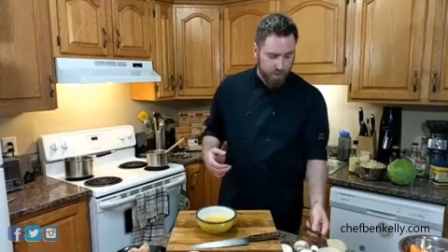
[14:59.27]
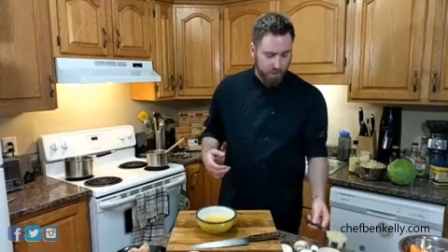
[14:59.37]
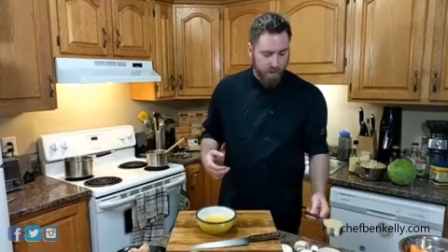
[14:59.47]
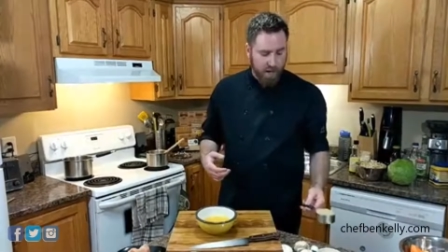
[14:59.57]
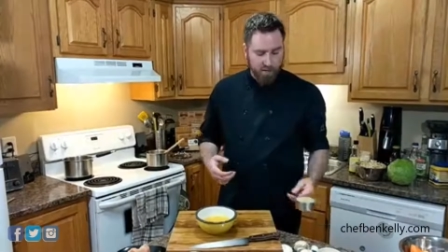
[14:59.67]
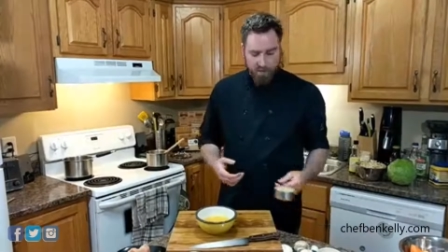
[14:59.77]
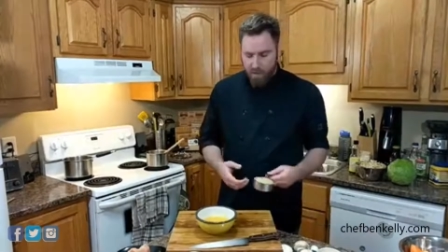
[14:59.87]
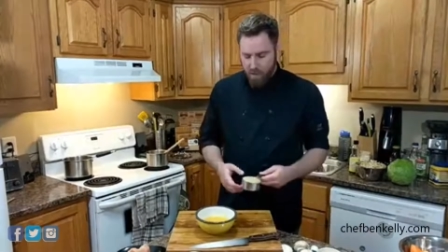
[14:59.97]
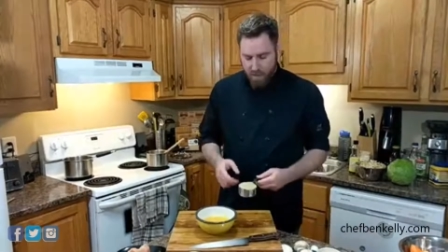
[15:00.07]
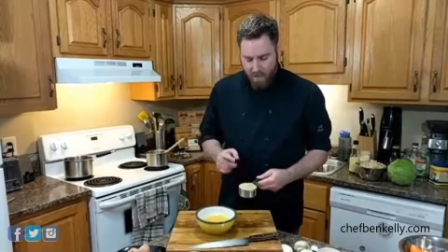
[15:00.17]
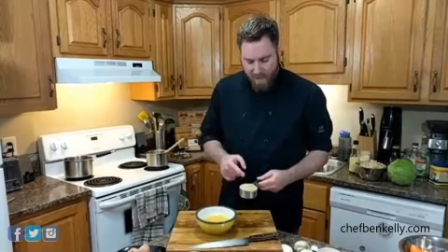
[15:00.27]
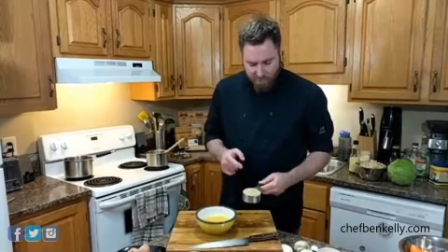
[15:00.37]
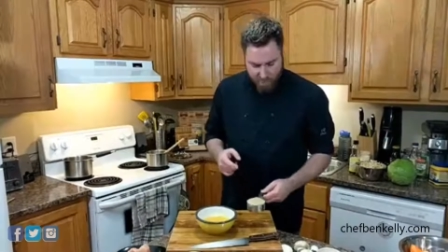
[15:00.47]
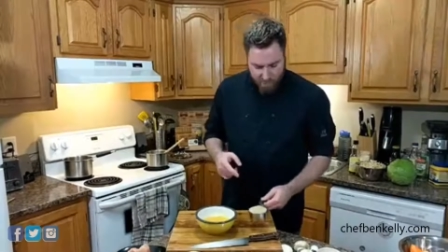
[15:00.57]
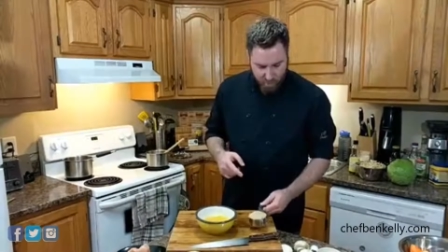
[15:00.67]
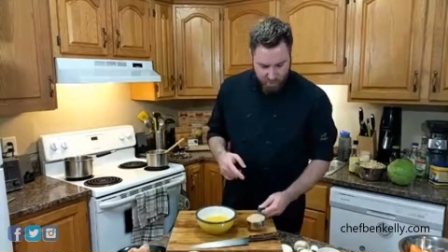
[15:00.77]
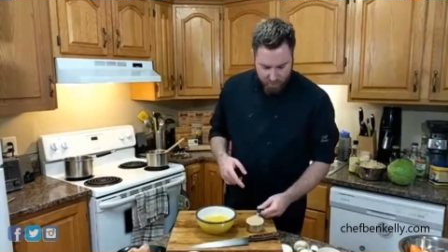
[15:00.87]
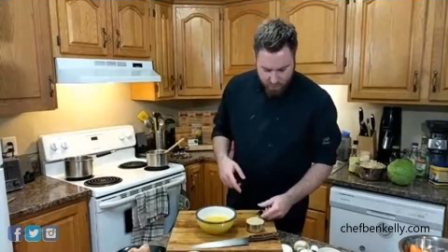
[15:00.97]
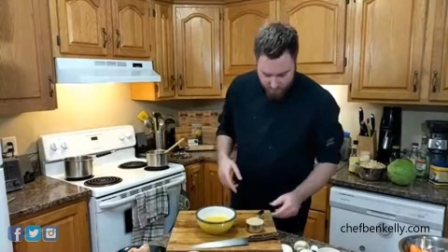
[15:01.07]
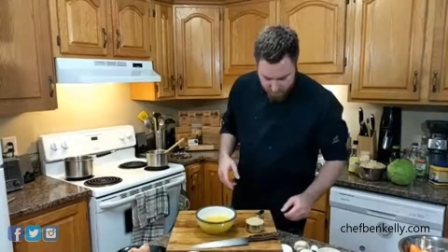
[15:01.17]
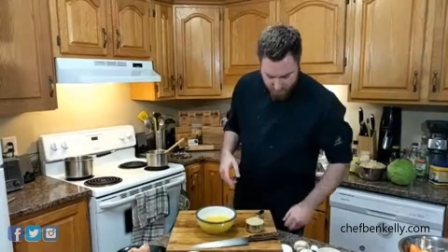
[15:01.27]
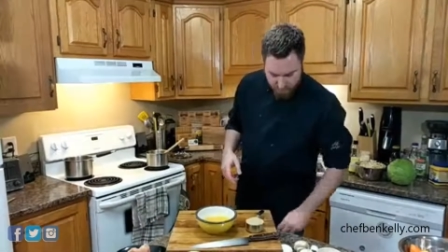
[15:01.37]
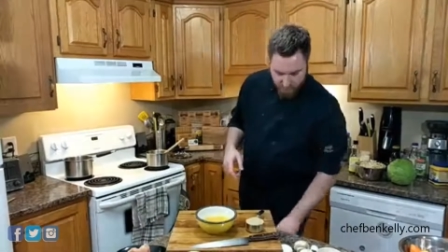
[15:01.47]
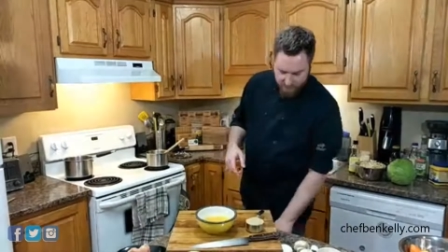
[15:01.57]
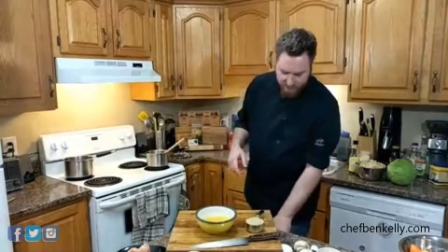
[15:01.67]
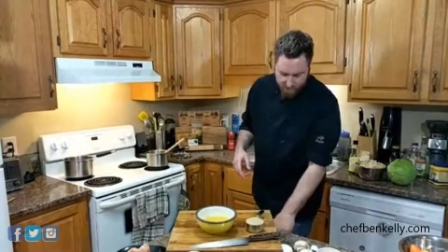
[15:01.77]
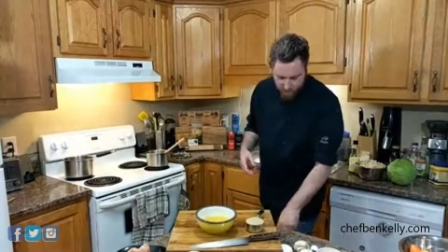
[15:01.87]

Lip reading: So I have half a cup of brown sugar here, but I